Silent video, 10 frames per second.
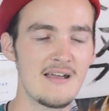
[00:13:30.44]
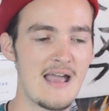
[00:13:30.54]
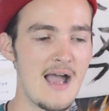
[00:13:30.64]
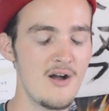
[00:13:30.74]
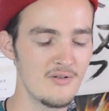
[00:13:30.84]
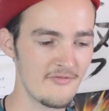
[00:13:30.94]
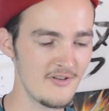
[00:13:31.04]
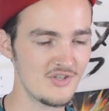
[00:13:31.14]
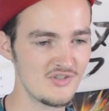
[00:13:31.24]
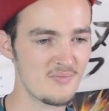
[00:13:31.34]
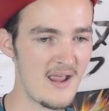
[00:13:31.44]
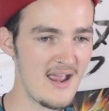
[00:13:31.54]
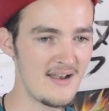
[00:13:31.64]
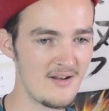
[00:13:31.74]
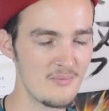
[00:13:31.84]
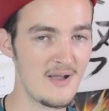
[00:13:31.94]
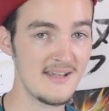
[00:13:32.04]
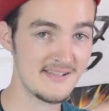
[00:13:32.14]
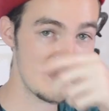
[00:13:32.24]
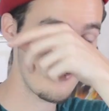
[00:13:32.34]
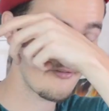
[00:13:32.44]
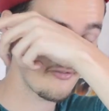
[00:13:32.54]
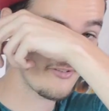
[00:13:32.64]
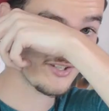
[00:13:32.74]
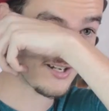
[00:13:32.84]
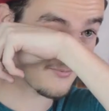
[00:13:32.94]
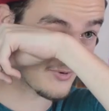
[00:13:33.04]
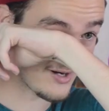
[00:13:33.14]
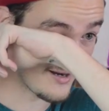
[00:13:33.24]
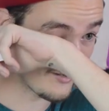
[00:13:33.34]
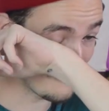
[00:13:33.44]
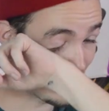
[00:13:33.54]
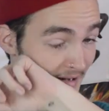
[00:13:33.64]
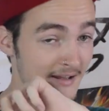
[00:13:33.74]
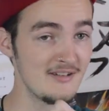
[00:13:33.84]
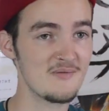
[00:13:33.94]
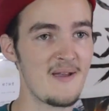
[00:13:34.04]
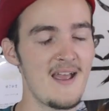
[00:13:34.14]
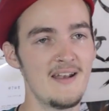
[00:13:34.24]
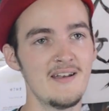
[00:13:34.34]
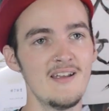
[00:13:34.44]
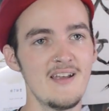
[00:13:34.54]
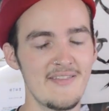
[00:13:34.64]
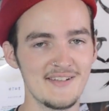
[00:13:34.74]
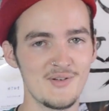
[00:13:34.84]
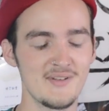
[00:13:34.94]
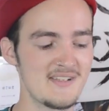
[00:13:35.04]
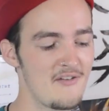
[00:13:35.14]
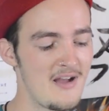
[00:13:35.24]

how to fish in Japan, how to buy stuff for fishing, I'm crying already, in Japan, that sort of stuff.